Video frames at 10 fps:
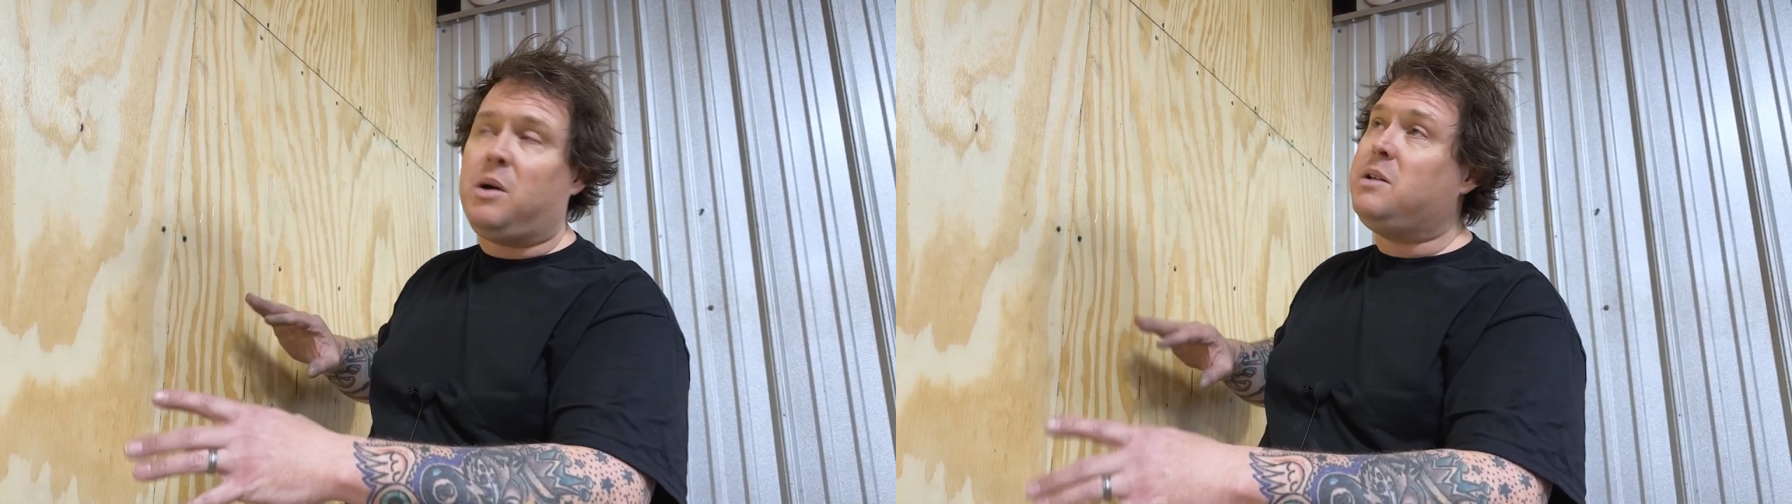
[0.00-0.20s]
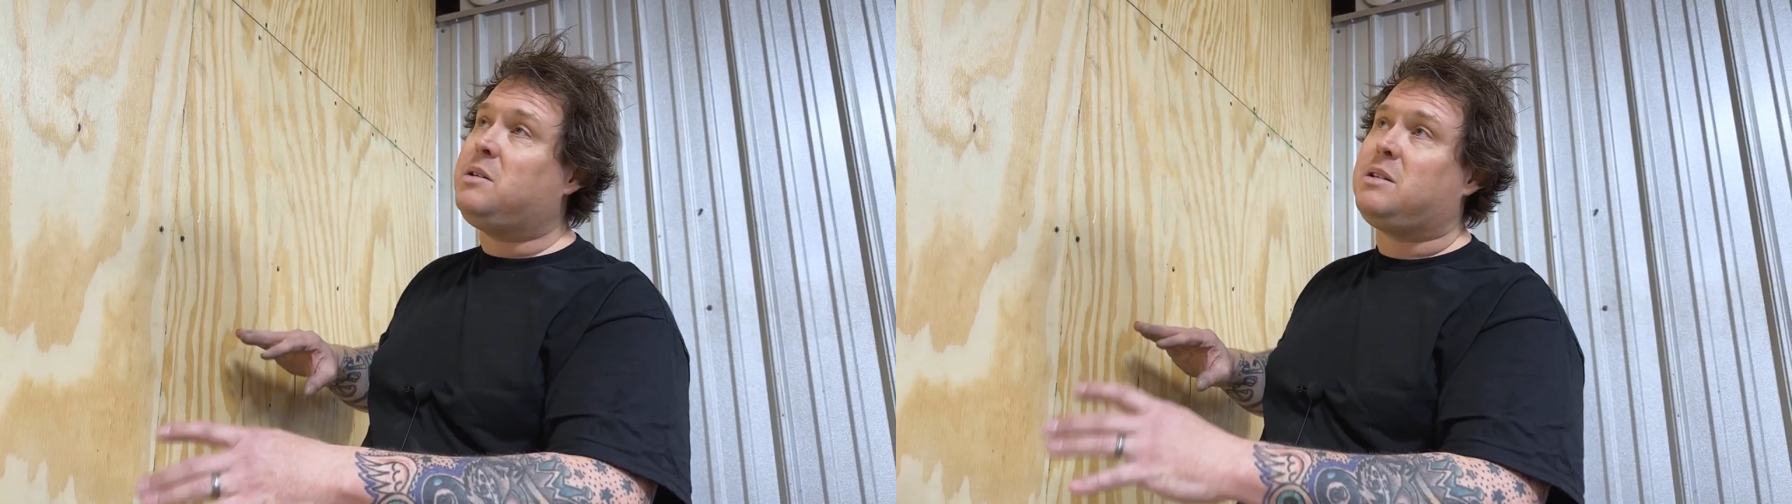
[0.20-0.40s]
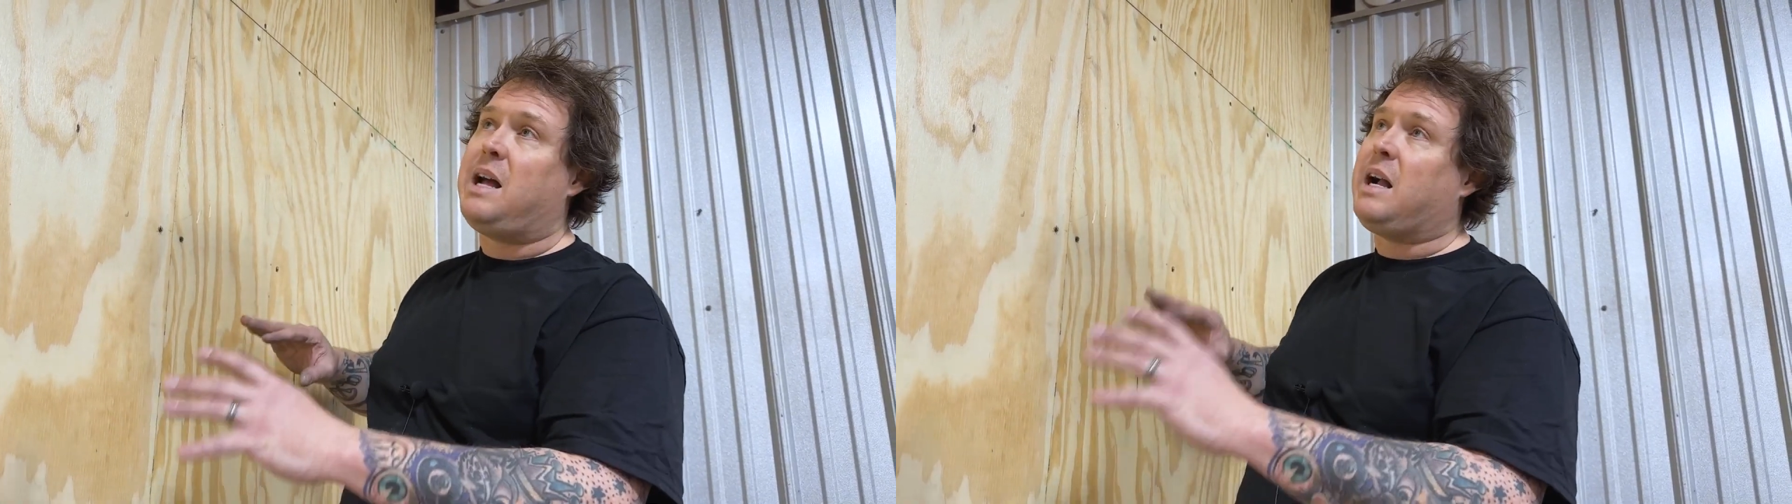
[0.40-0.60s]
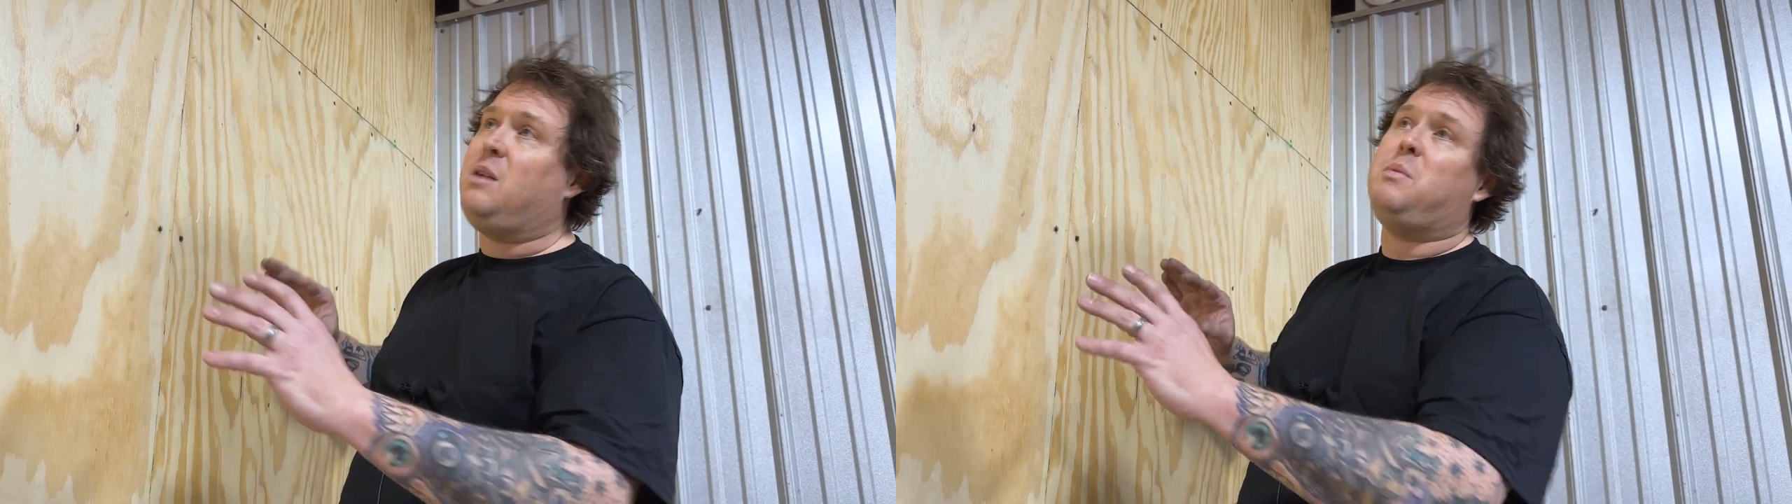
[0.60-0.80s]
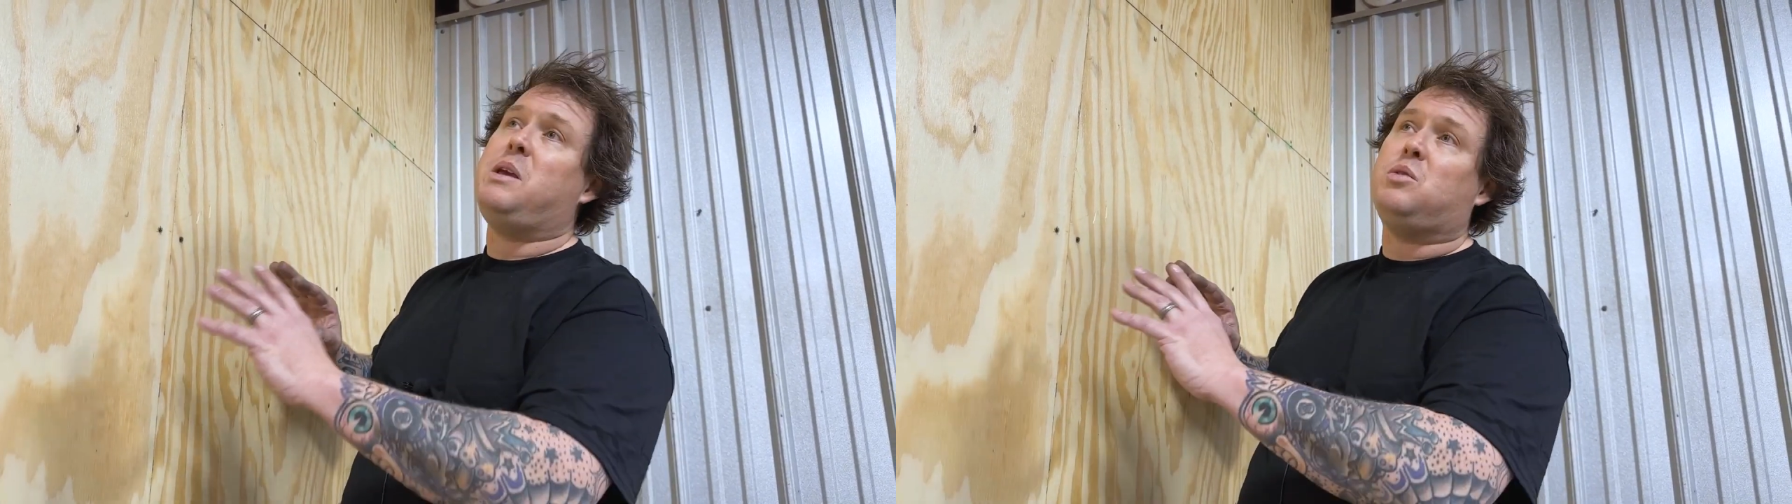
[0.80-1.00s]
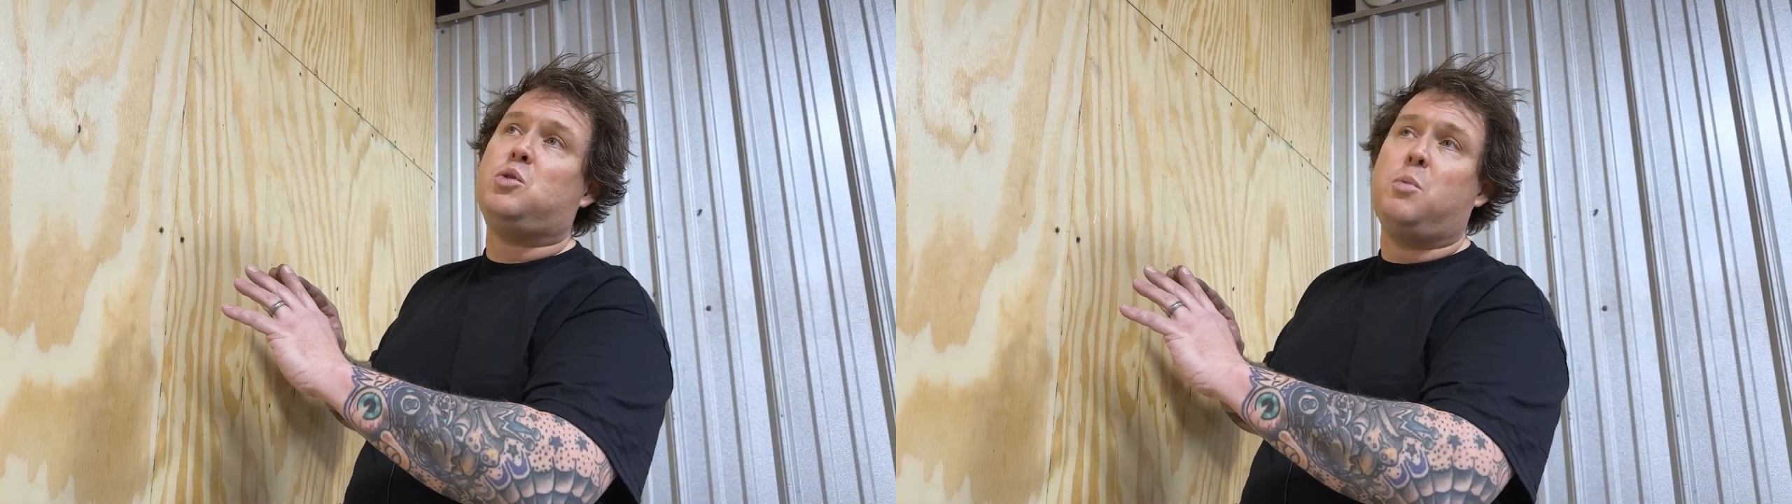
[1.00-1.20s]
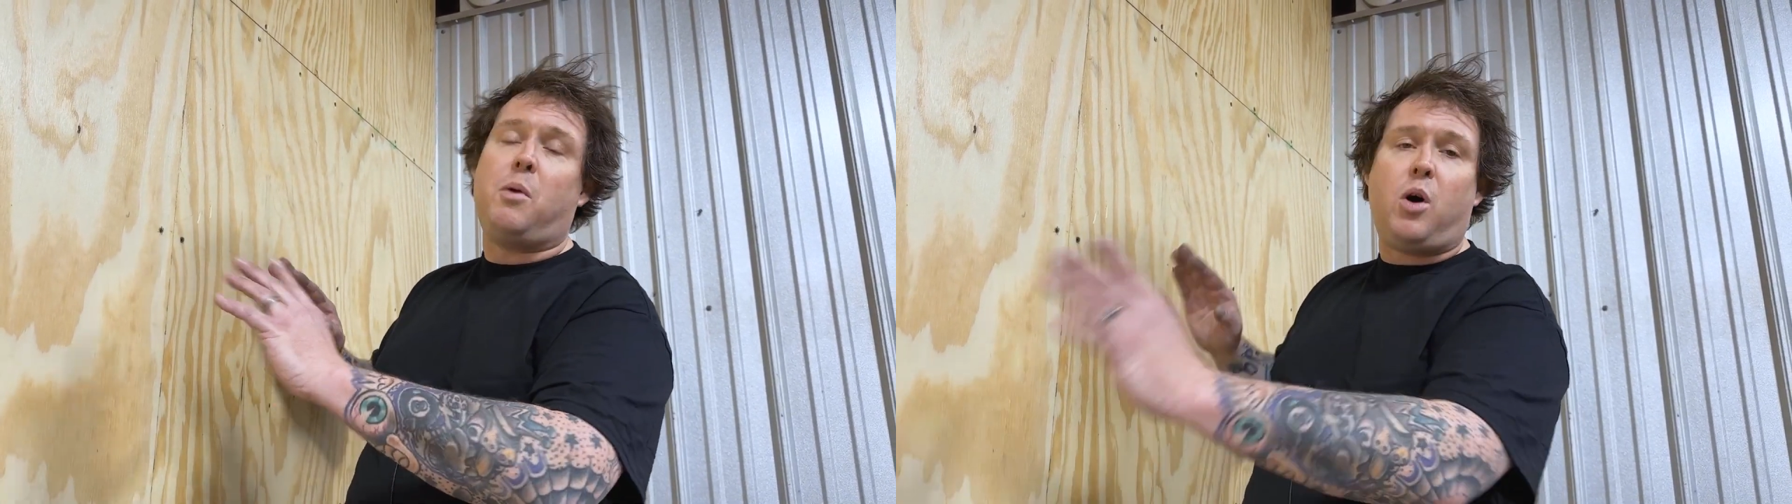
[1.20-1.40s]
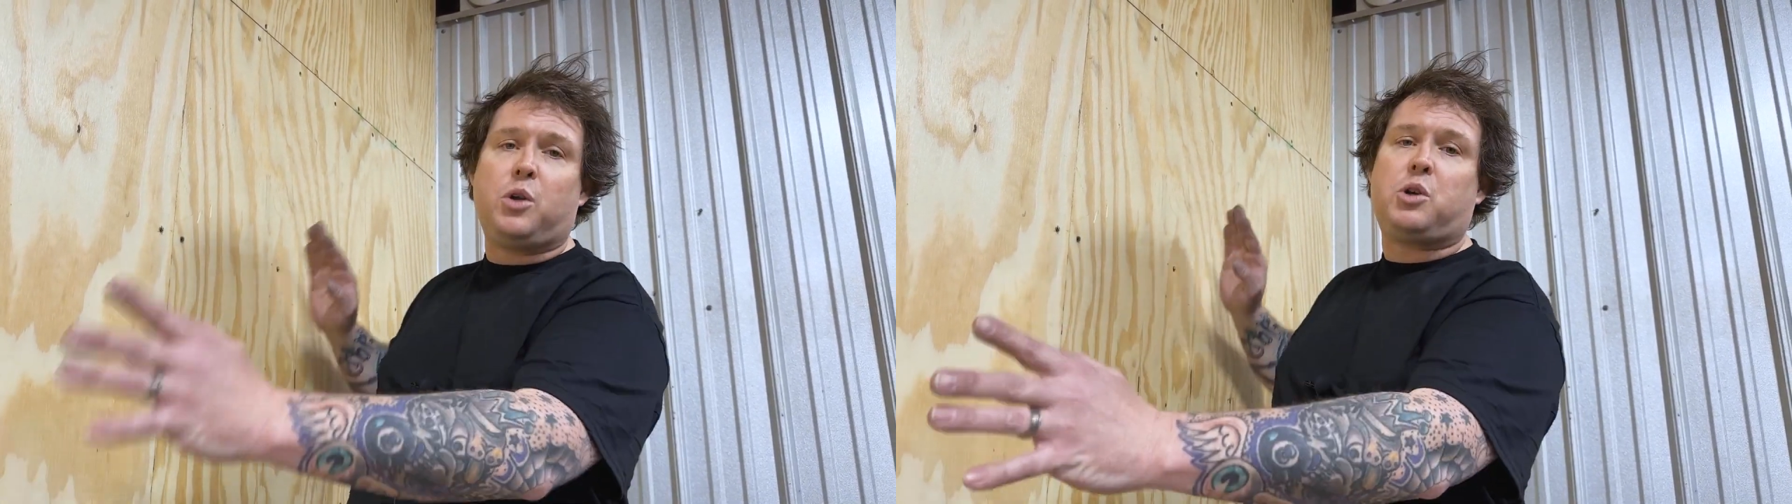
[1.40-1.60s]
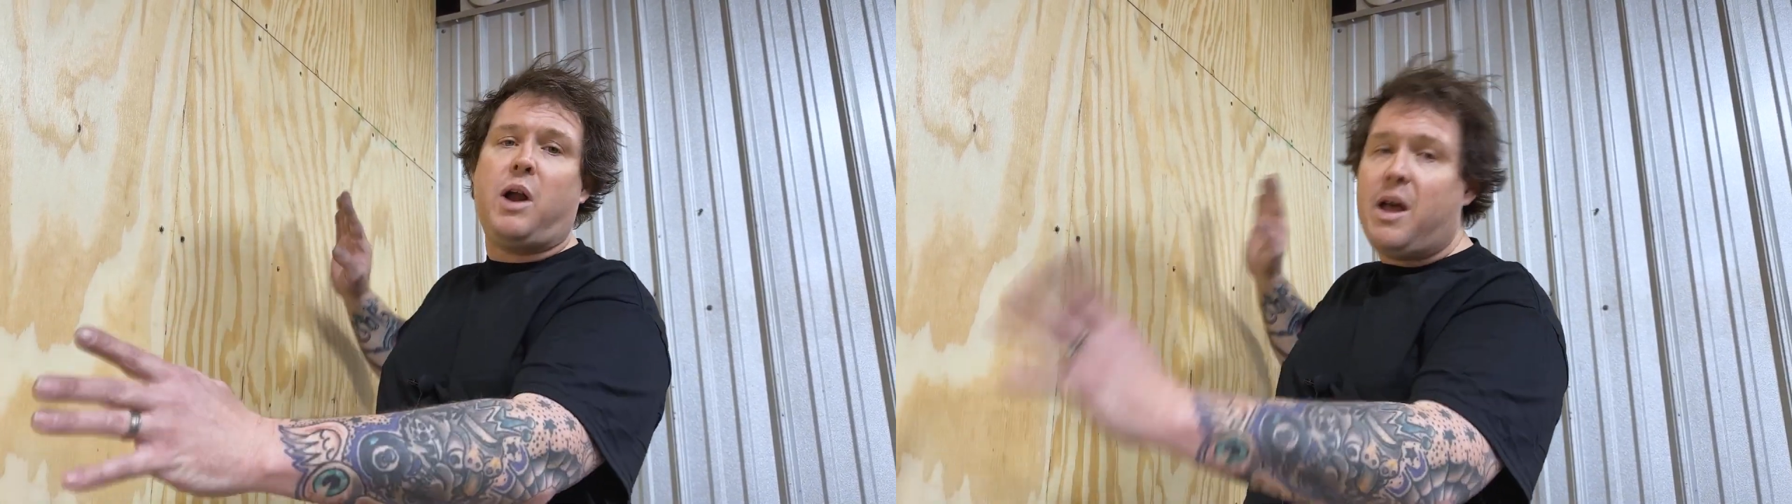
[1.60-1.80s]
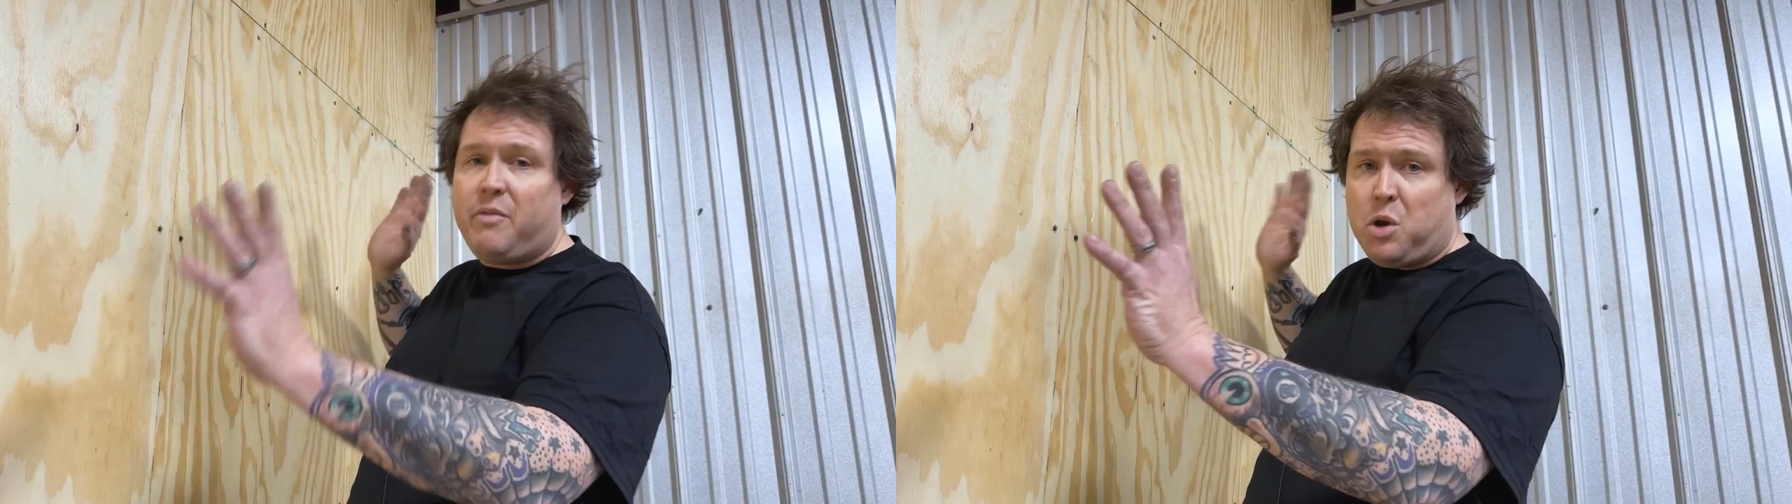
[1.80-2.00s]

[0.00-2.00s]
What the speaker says: This is not gonna be super ultra heavy